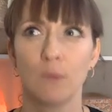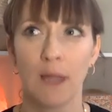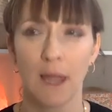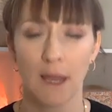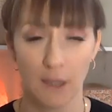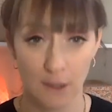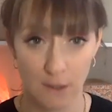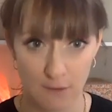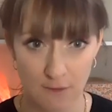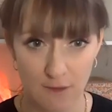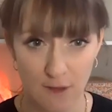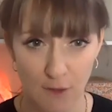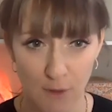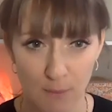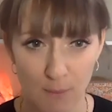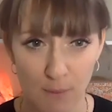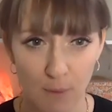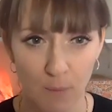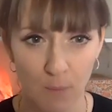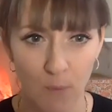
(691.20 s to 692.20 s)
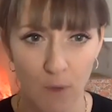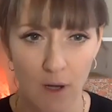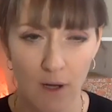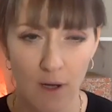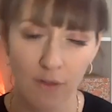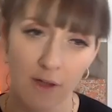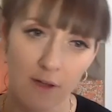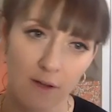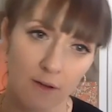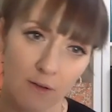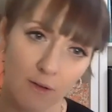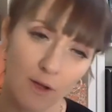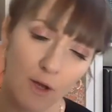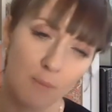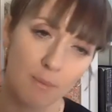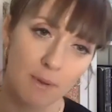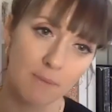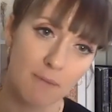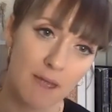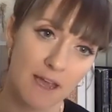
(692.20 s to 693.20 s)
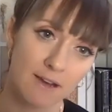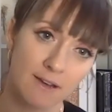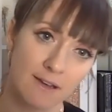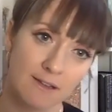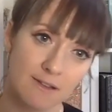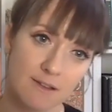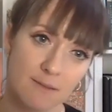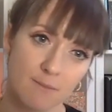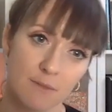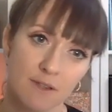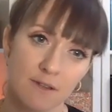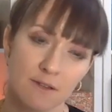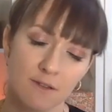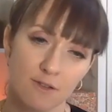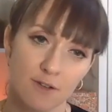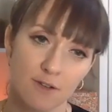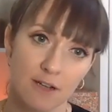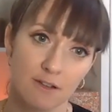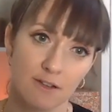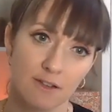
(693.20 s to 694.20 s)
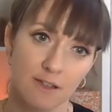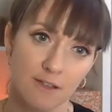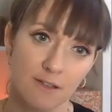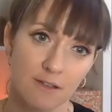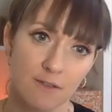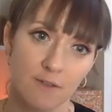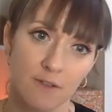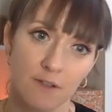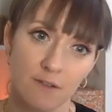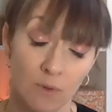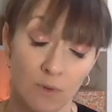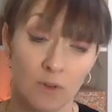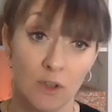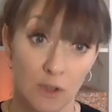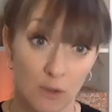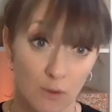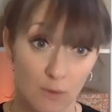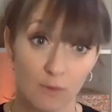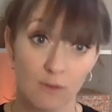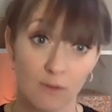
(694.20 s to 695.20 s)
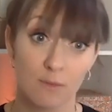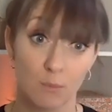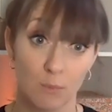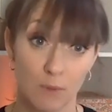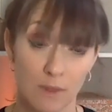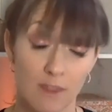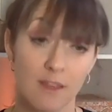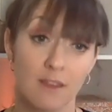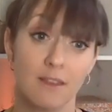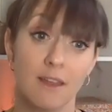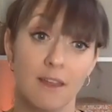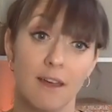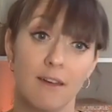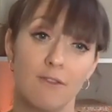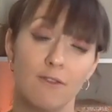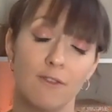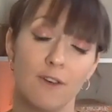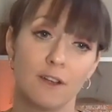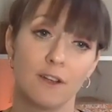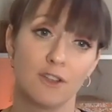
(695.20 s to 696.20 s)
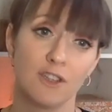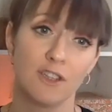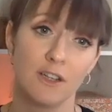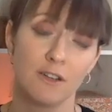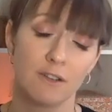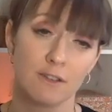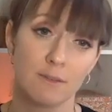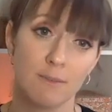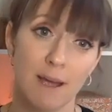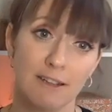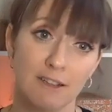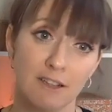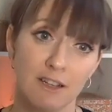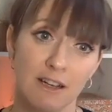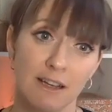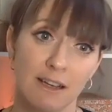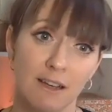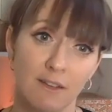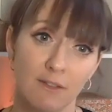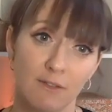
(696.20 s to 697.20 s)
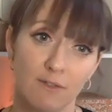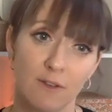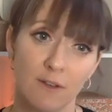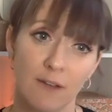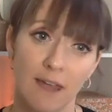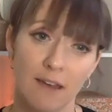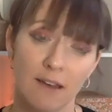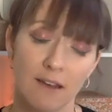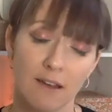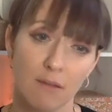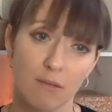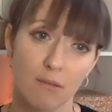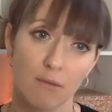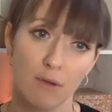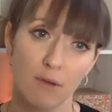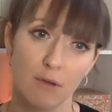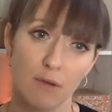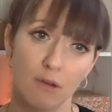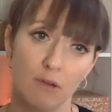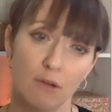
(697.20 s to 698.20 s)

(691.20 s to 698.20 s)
getting sober, what other coping mechanisms and strategies have you used within that first year, especially for getting through?